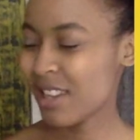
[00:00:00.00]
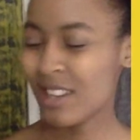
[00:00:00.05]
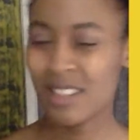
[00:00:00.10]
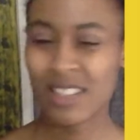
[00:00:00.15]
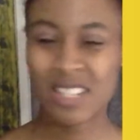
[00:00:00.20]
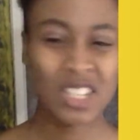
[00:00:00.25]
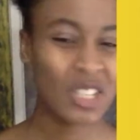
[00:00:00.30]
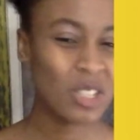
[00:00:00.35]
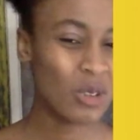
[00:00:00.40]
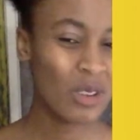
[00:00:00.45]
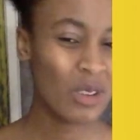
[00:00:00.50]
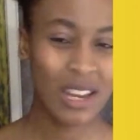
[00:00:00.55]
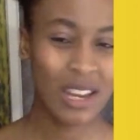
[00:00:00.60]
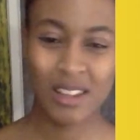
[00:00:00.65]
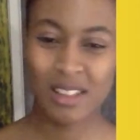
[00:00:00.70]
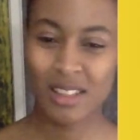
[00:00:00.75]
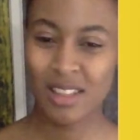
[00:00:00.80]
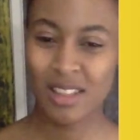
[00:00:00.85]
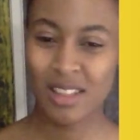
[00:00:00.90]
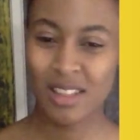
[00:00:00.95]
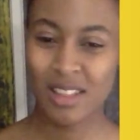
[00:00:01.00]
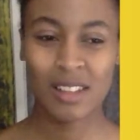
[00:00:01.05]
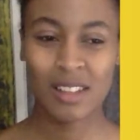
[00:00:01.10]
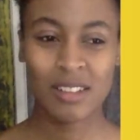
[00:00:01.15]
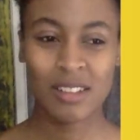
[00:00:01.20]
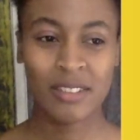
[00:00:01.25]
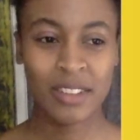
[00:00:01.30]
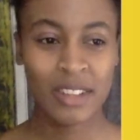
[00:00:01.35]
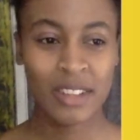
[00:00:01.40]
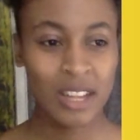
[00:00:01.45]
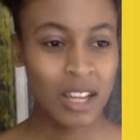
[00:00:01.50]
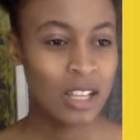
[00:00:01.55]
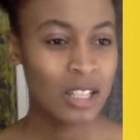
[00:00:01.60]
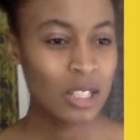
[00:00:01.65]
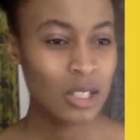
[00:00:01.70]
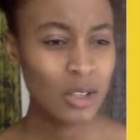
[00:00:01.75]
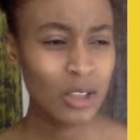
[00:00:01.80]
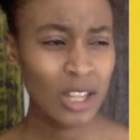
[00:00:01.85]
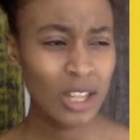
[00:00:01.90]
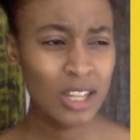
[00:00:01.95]
can't do anything.
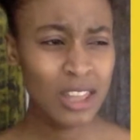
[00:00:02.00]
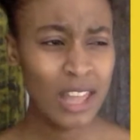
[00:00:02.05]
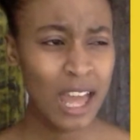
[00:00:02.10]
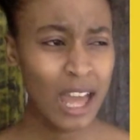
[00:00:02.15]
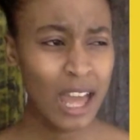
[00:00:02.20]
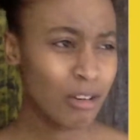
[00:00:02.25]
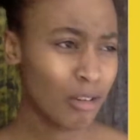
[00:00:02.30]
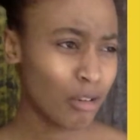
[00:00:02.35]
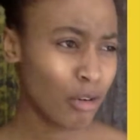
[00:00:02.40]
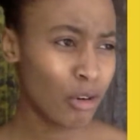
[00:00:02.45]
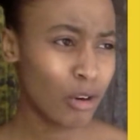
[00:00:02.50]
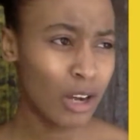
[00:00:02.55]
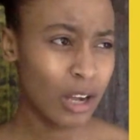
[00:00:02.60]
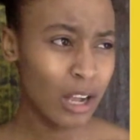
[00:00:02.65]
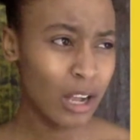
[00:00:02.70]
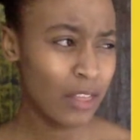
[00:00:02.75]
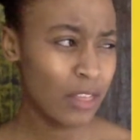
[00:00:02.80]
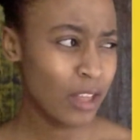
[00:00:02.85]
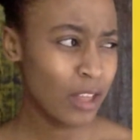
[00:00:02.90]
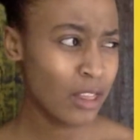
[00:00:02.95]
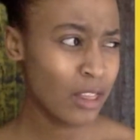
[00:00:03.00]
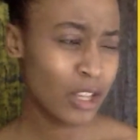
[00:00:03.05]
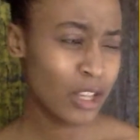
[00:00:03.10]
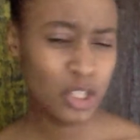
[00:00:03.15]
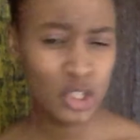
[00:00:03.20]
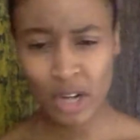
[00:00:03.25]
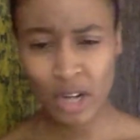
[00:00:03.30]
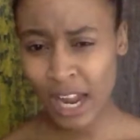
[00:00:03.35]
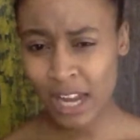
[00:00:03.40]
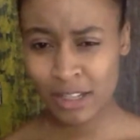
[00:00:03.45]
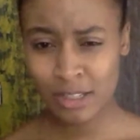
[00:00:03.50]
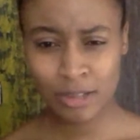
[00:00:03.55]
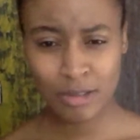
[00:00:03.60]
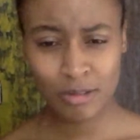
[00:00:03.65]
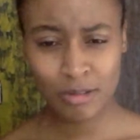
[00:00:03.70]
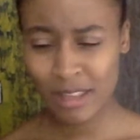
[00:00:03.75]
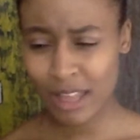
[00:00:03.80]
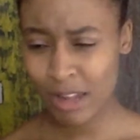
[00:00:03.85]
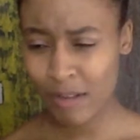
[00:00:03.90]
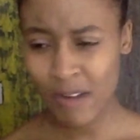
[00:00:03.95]
So they then grow and then they try
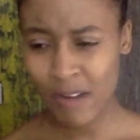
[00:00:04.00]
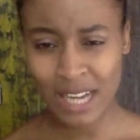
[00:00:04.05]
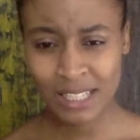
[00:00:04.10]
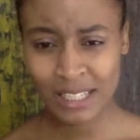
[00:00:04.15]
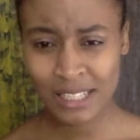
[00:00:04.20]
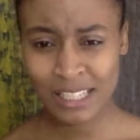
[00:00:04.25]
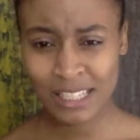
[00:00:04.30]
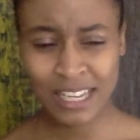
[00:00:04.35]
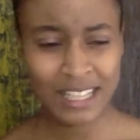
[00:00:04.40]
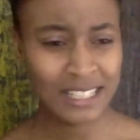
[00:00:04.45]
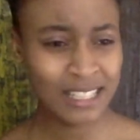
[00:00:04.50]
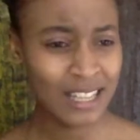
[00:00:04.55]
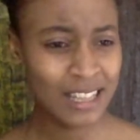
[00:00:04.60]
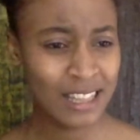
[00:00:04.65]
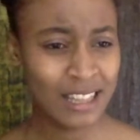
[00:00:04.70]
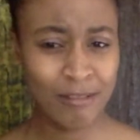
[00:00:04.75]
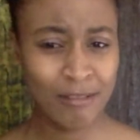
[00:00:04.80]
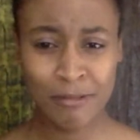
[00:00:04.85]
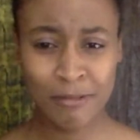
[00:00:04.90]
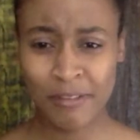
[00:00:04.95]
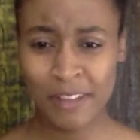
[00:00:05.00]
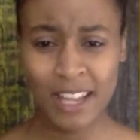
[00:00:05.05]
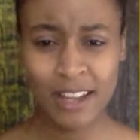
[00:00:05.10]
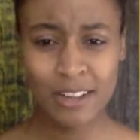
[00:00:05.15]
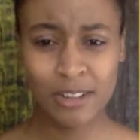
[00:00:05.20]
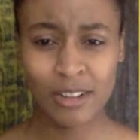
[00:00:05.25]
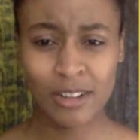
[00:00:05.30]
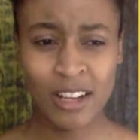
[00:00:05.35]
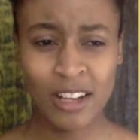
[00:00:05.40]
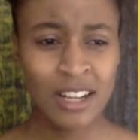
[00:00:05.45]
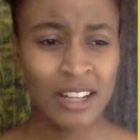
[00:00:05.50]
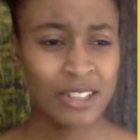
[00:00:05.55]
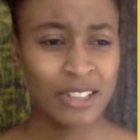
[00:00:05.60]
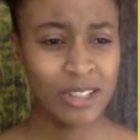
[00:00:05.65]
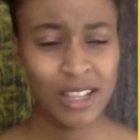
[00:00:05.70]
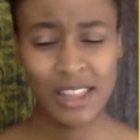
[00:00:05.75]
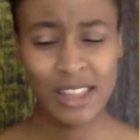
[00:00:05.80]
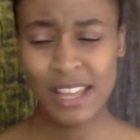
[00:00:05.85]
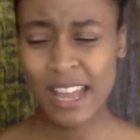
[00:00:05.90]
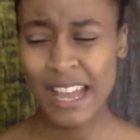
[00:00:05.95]
to, they write a test and they fail.
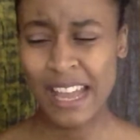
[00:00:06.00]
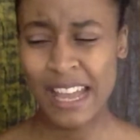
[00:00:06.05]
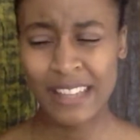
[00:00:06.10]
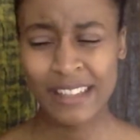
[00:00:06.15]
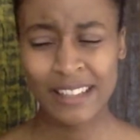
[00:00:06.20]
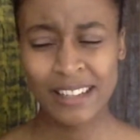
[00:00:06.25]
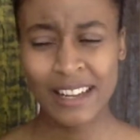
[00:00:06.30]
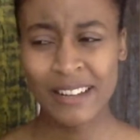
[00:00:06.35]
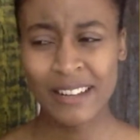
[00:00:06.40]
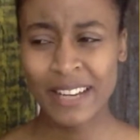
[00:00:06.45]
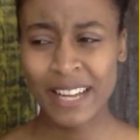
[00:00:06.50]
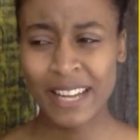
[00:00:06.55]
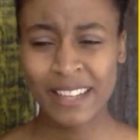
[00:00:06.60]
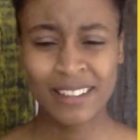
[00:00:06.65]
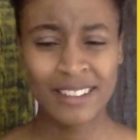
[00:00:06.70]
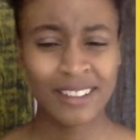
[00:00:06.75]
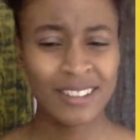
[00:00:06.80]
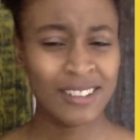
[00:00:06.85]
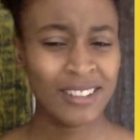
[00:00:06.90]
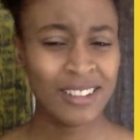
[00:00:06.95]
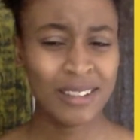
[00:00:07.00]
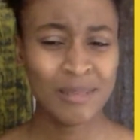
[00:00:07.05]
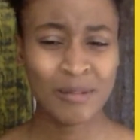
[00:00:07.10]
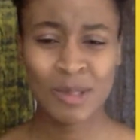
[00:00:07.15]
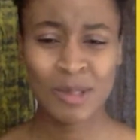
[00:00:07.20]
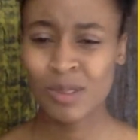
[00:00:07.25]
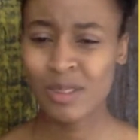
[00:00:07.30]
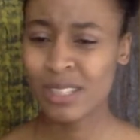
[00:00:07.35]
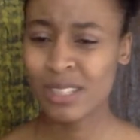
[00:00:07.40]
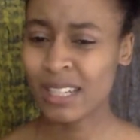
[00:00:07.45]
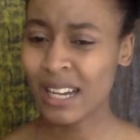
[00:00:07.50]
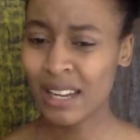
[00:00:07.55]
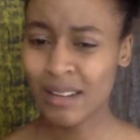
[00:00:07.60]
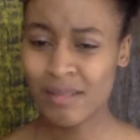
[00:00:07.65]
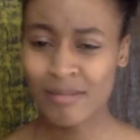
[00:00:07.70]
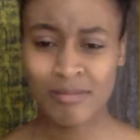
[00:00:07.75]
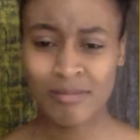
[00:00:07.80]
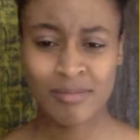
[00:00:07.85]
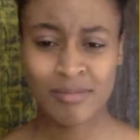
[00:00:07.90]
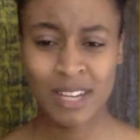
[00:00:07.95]
So in their head, they're now like, oh, I'm so
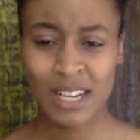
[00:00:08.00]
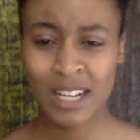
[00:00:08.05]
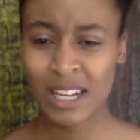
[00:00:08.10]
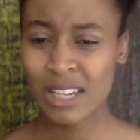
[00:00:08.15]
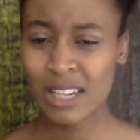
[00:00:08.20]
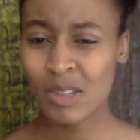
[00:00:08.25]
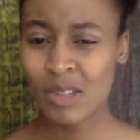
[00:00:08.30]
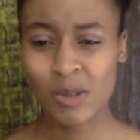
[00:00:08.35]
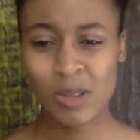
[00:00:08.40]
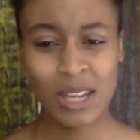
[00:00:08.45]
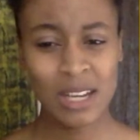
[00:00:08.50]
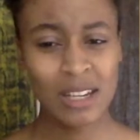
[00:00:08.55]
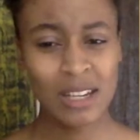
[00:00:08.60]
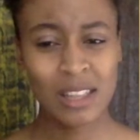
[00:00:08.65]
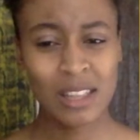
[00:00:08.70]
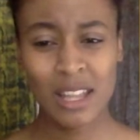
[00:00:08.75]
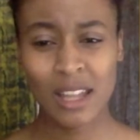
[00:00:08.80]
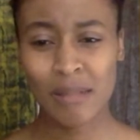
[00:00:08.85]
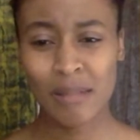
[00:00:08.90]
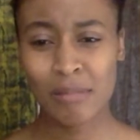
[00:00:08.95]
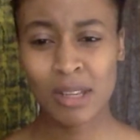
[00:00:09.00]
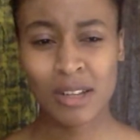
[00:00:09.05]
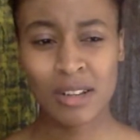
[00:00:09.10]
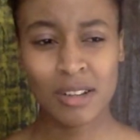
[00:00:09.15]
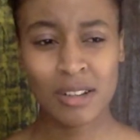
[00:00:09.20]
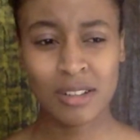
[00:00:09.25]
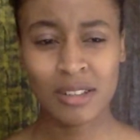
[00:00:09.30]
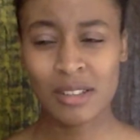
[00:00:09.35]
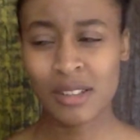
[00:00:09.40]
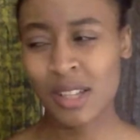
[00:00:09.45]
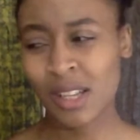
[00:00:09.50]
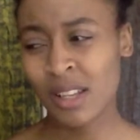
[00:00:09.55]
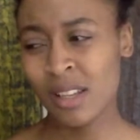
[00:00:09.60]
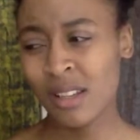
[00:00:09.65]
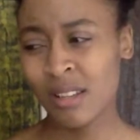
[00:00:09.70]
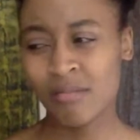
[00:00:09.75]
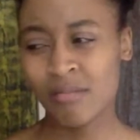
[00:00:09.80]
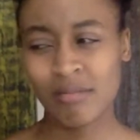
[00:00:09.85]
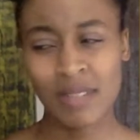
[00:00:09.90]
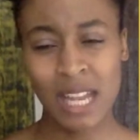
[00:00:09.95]
dumb. I can't do anything because
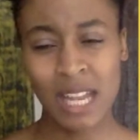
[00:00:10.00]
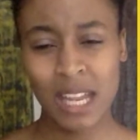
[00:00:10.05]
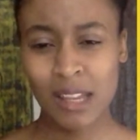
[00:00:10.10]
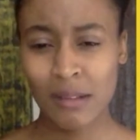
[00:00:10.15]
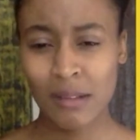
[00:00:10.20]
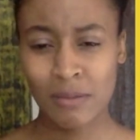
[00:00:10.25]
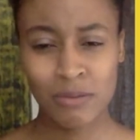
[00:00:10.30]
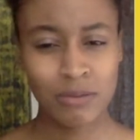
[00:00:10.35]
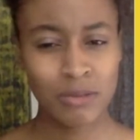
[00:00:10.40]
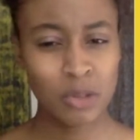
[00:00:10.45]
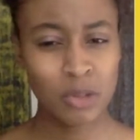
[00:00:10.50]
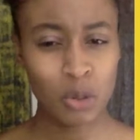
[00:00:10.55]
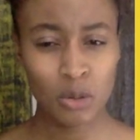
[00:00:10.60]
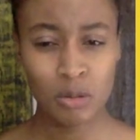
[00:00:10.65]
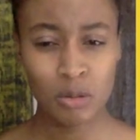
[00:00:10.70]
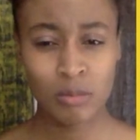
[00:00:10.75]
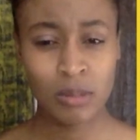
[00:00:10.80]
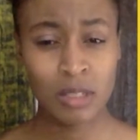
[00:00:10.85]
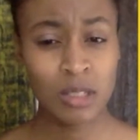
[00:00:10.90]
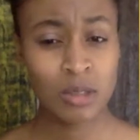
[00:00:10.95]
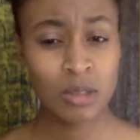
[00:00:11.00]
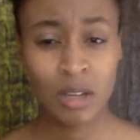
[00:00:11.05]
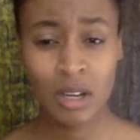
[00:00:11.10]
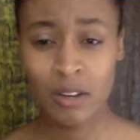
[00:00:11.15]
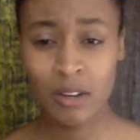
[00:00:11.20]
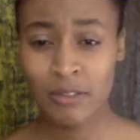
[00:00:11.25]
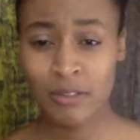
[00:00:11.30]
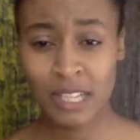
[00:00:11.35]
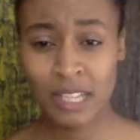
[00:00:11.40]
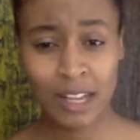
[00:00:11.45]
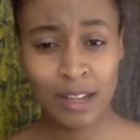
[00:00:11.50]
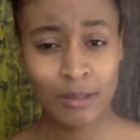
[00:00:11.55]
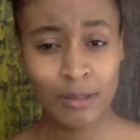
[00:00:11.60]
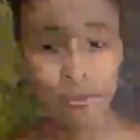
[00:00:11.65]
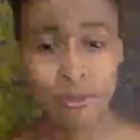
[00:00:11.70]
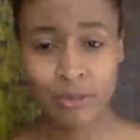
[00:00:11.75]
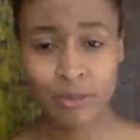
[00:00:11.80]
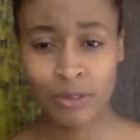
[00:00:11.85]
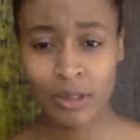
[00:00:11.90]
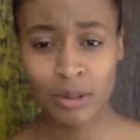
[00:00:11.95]
Dave told me. Sorry, if
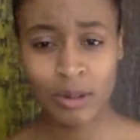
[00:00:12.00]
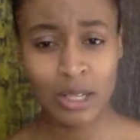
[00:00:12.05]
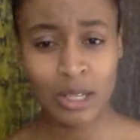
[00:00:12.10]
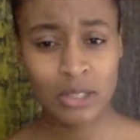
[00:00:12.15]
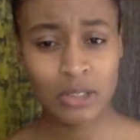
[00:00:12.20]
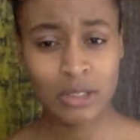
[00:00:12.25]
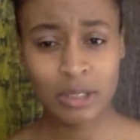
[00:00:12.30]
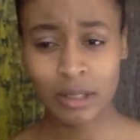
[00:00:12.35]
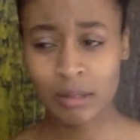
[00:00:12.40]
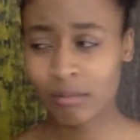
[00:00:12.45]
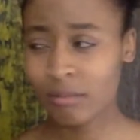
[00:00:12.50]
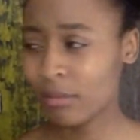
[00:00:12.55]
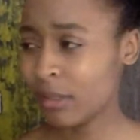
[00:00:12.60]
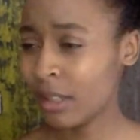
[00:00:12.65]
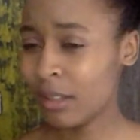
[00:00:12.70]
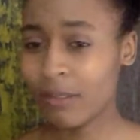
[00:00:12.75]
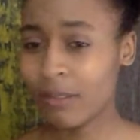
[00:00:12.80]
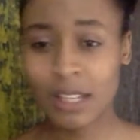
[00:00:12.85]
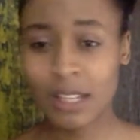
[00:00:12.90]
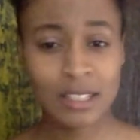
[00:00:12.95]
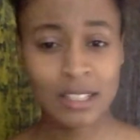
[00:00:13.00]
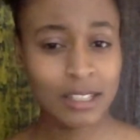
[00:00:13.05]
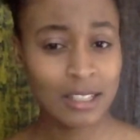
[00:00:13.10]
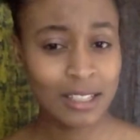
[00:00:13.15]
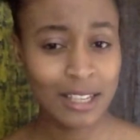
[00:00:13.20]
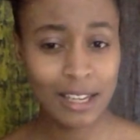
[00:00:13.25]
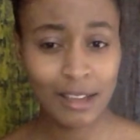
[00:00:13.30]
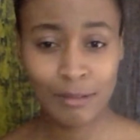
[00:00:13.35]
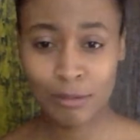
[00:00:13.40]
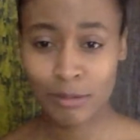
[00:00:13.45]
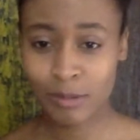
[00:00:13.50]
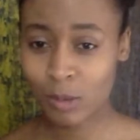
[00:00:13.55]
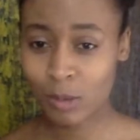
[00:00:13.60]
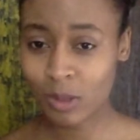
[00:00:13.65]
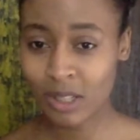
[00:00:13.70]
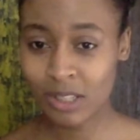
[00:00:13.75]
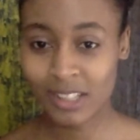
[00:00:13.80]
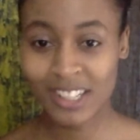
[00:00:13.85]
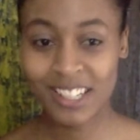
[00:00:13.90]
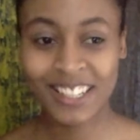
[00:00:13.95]
Dave, if you're watching, if there's a Dave who's
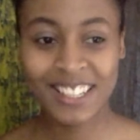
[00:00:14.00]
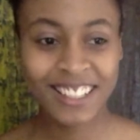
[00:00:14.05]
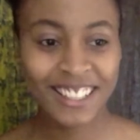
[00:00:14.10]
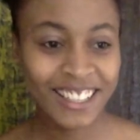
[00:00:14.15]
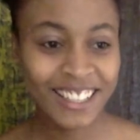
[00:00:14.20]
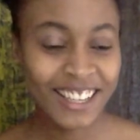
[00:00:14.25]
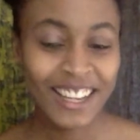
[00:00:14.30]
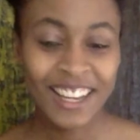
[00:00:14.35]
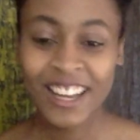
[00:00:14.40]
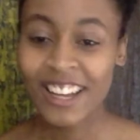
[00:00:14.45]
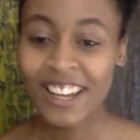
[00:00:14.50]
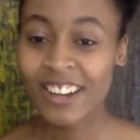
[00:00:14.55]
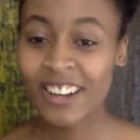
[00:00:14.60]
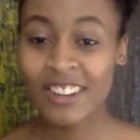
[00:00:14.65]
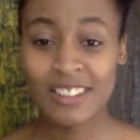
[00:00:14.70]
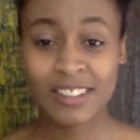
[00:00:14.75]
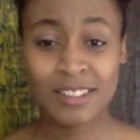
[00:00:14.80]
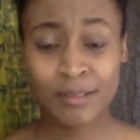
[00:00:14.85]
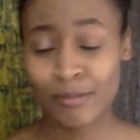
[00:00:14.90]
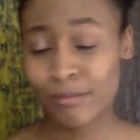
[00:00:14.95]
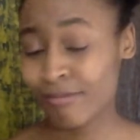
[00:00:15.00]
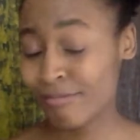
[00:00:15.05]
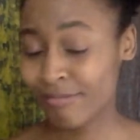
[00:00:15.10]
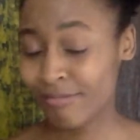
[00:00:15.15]
watching, because